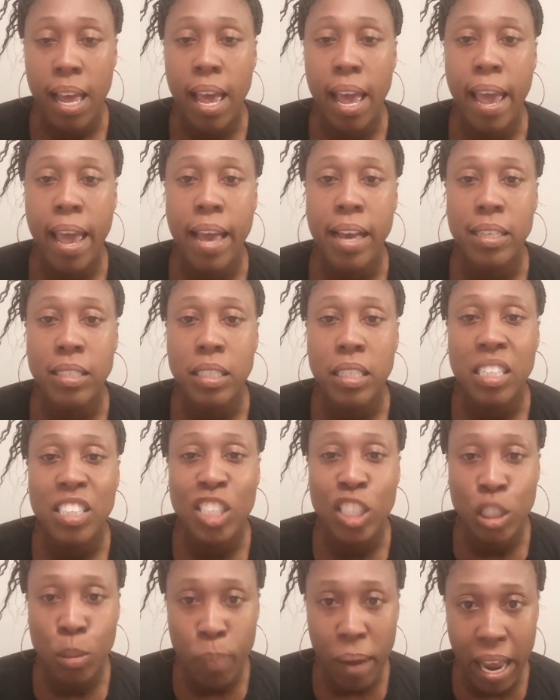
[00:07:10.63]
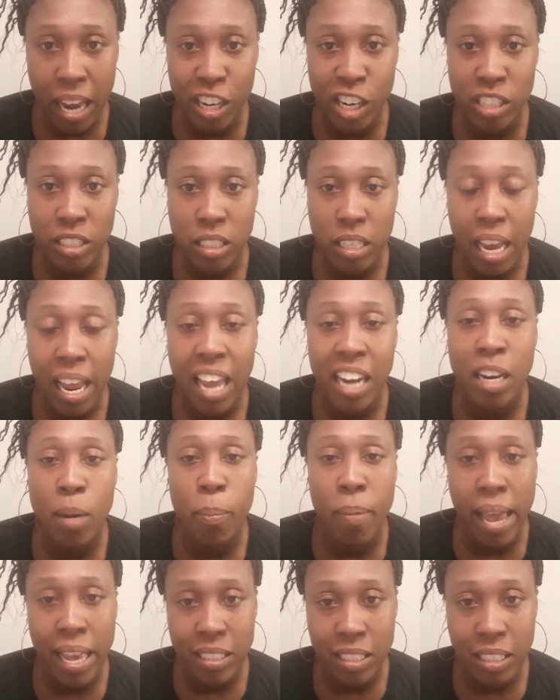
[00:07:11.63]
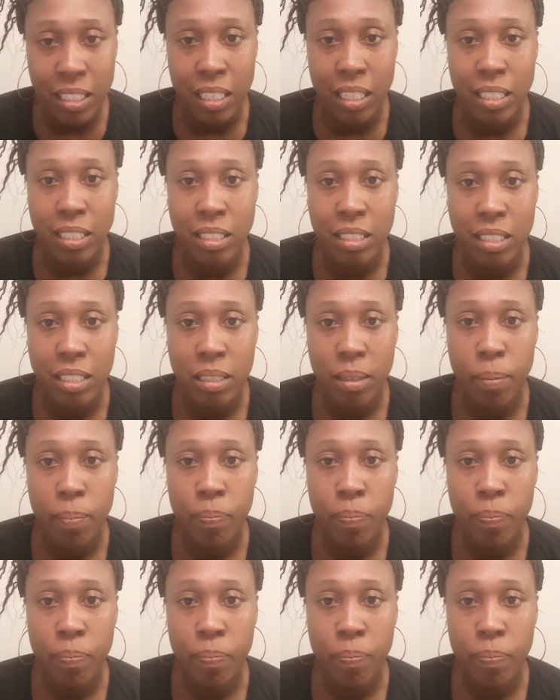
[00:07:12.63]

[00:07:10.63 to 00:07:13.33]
as the Spaniards and the Mexicans.